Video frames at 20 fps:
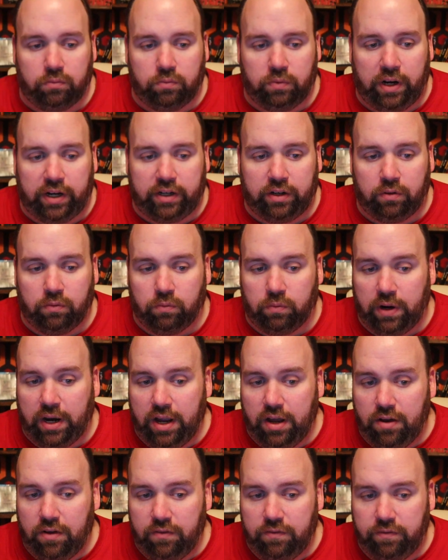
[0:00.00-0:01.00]
Wreck-It
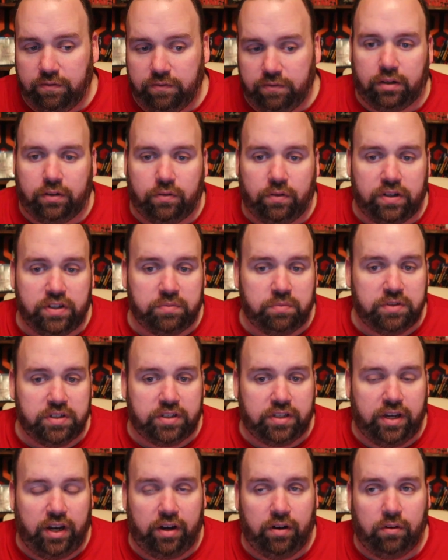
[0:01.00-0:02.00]
Ralph, A
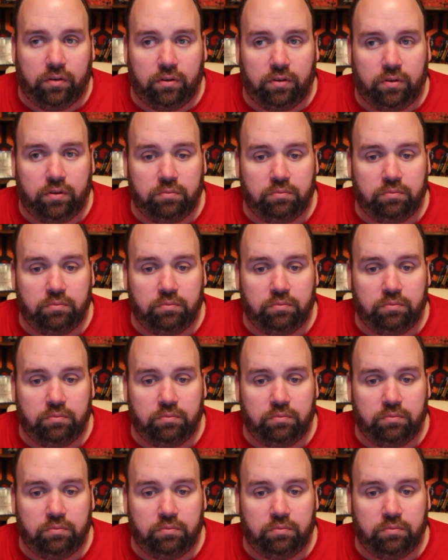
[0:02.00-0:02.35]
Christmas Carol